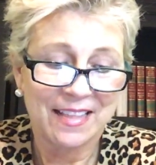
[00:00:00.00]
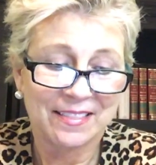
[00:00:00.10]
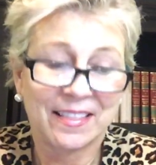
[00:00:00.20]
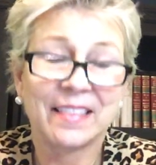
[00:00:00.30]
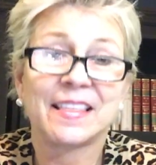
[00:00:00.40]

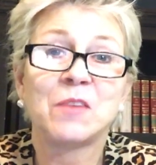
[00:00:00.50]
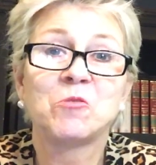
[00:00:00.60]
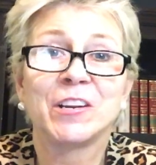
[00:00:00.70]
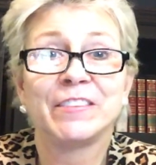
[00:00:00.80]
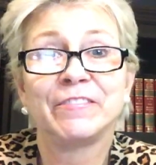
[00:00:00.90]
that they
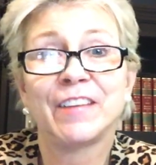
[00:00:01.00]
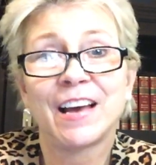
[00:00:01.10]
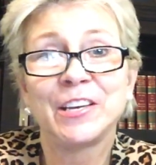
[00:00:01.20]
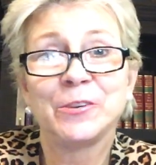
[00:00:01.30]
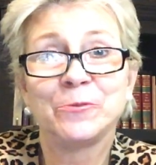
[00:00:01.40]
want to
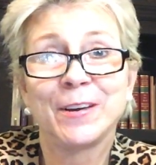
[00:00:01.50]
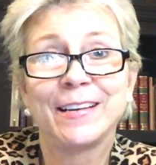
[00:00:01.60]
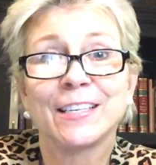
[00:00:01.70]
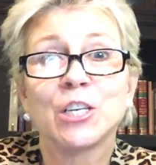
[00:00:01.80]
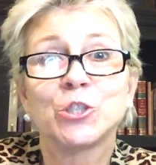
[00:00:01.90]

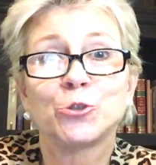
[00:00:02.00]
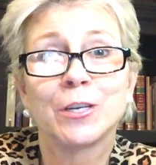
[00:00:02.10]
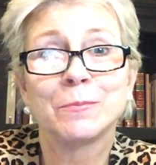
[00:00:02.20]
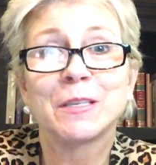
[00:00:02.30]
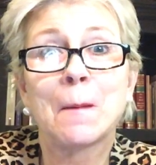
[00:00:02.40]
evaluate
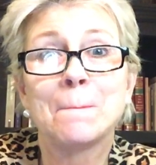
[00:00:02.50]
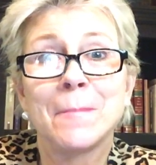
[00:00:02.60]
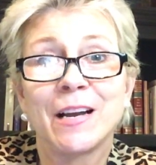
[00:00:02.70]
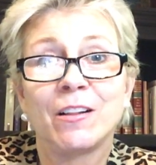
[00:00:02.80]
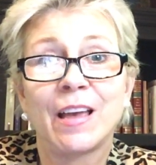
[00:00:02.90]
Trump's
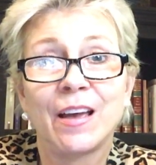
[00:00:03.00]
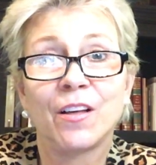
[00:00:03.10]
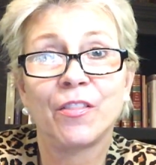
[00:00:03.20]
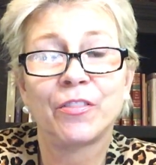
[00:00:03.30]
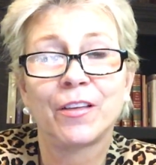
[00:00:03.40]
mental
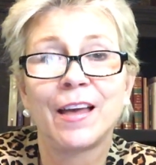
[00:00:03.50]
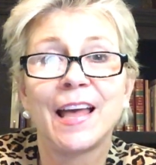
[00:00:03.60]
health,